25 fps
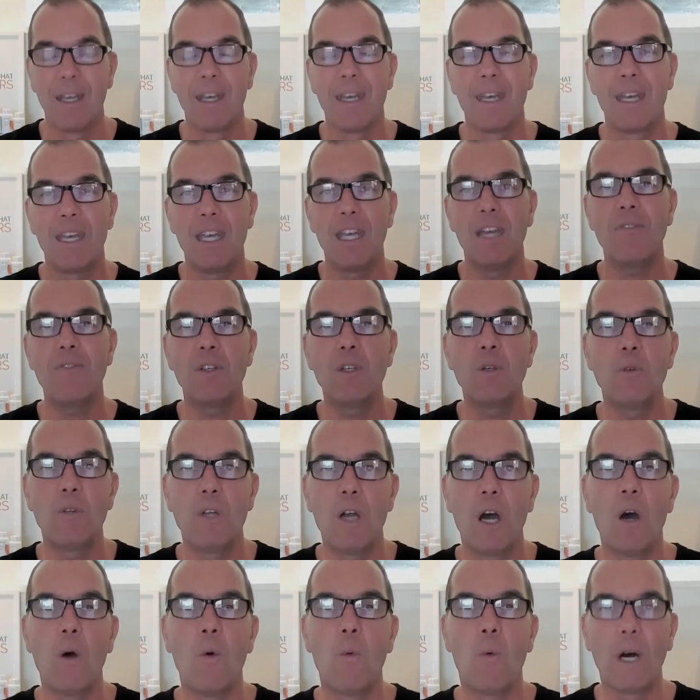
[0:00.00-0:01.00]
If you
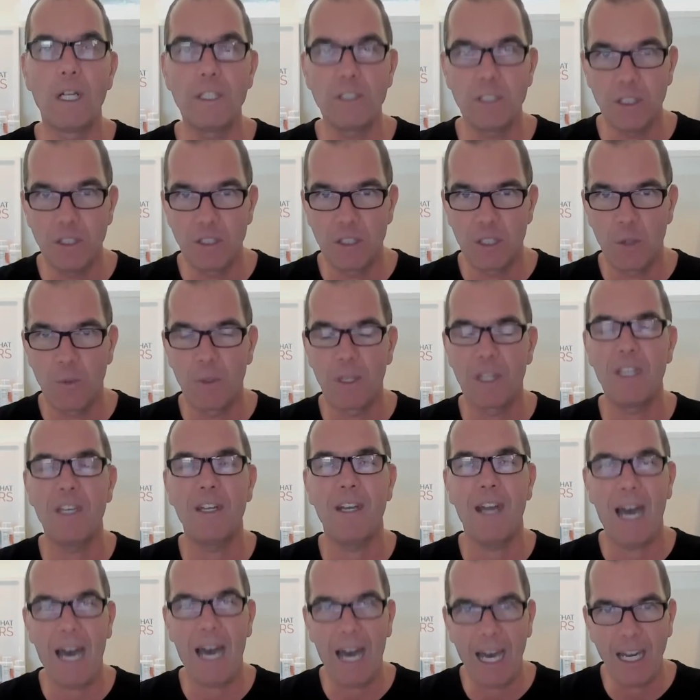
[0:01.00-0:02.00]
know what to do with it,
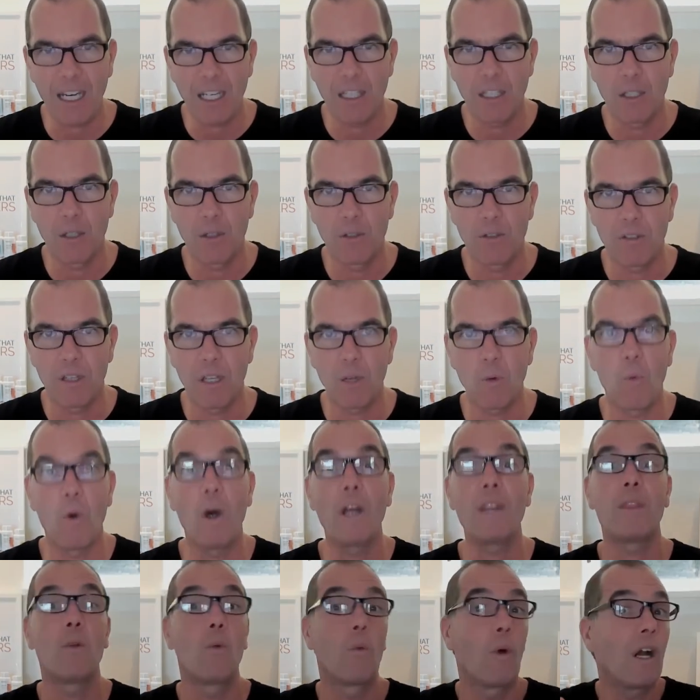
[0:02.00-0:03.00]
how to use it,
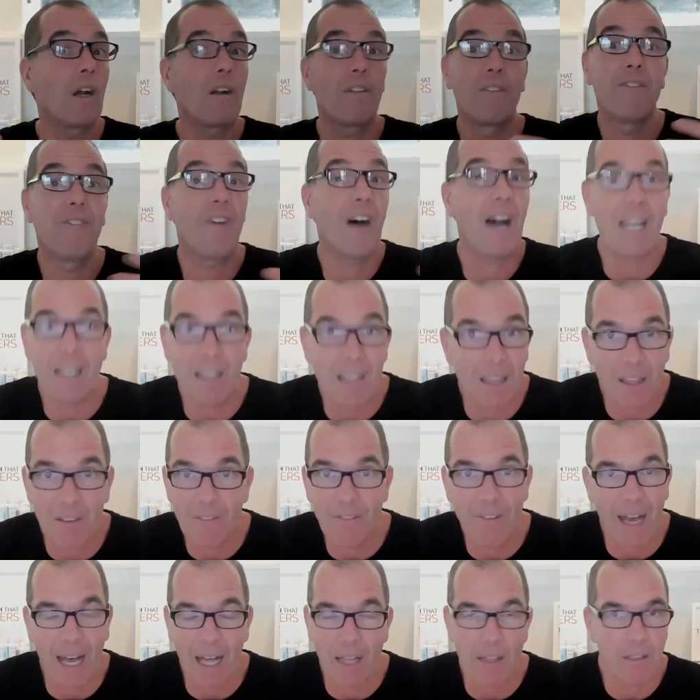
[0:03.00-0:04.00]
where to find the
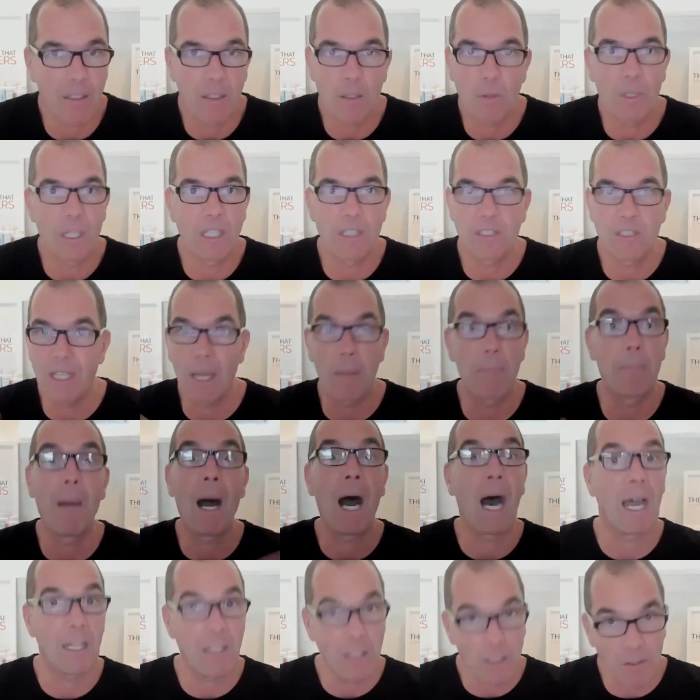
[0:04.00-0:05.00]
value, it is a
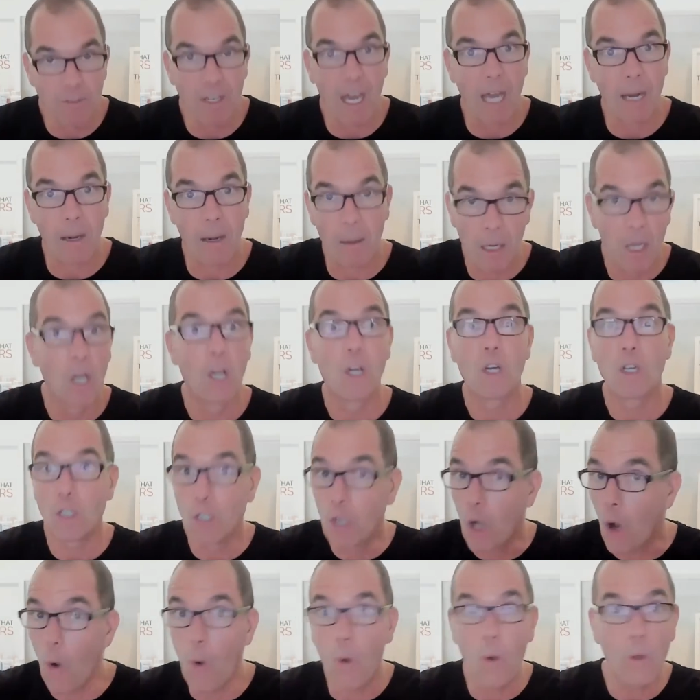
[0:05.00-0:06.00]
mine. You've got
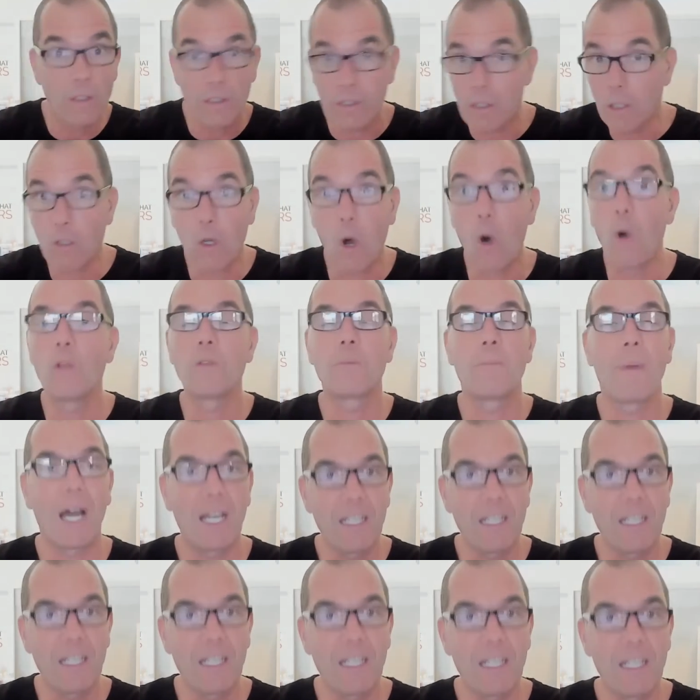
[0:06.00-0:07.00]
it's a gold
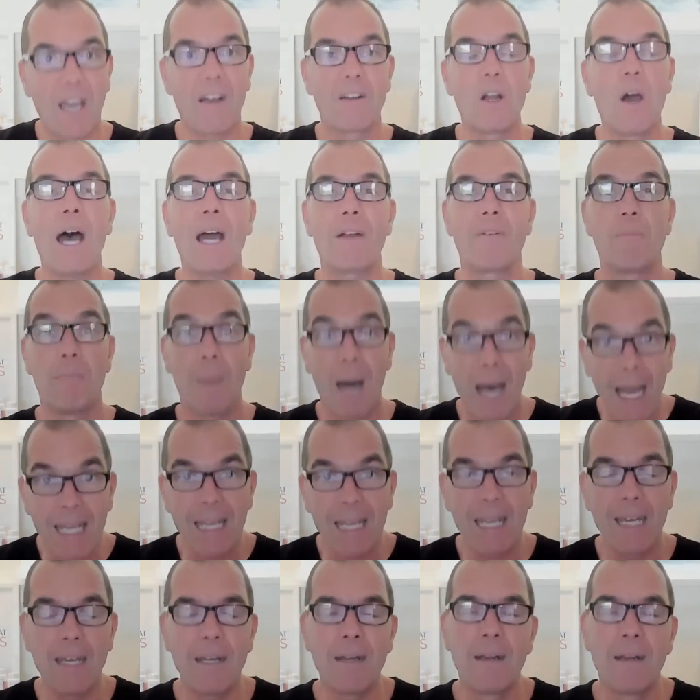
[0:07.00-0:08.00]
mine. You got to know how to
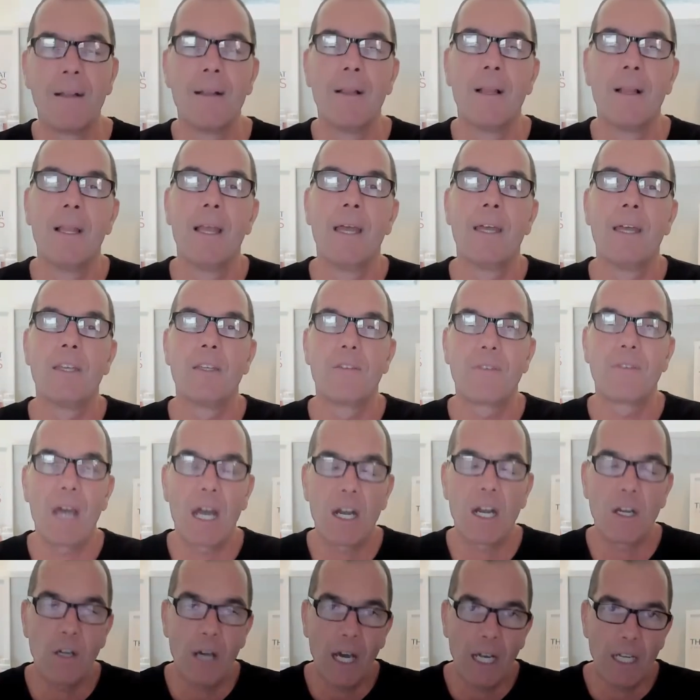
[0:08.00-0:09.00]
mine it. You've
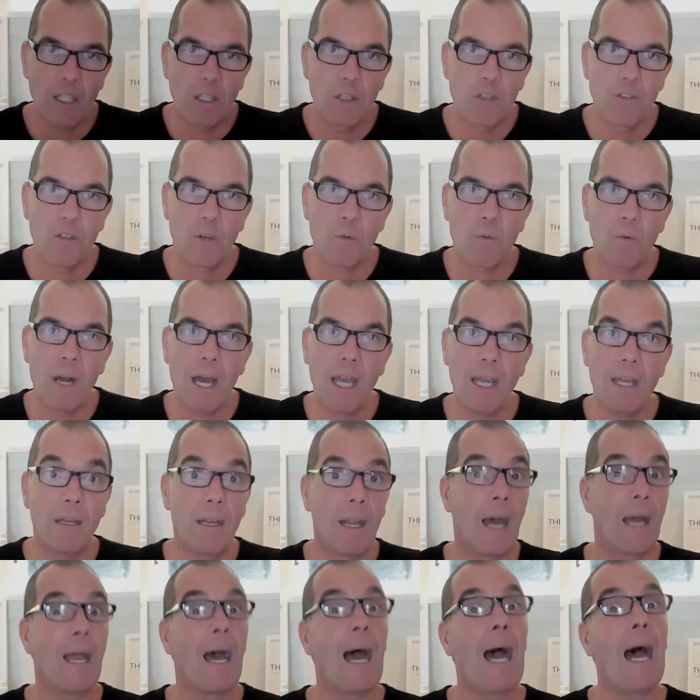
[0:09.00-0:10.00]
got to know how to use it right,
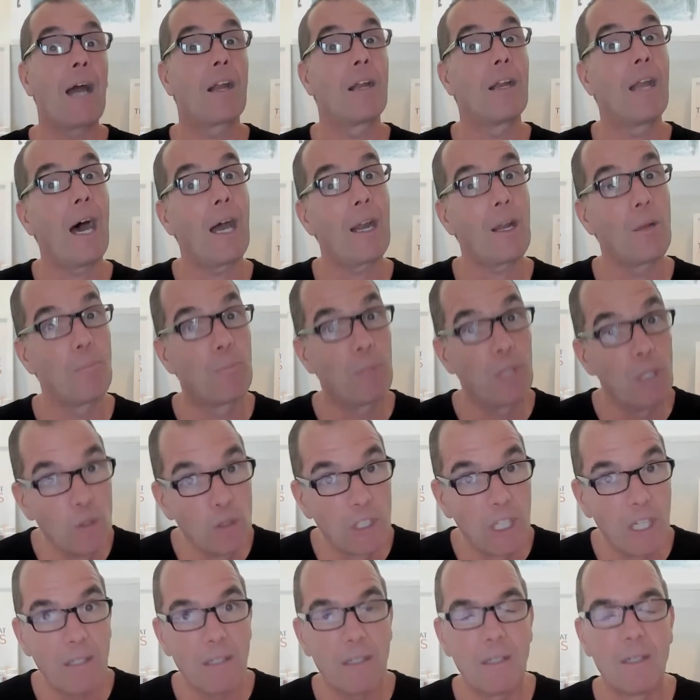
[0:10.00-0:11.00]
how to not
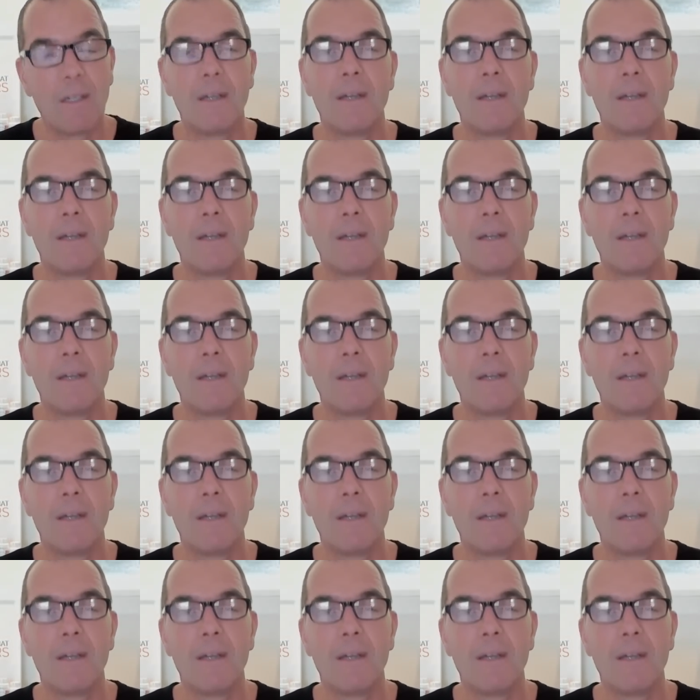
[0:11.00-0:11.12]
abuse it,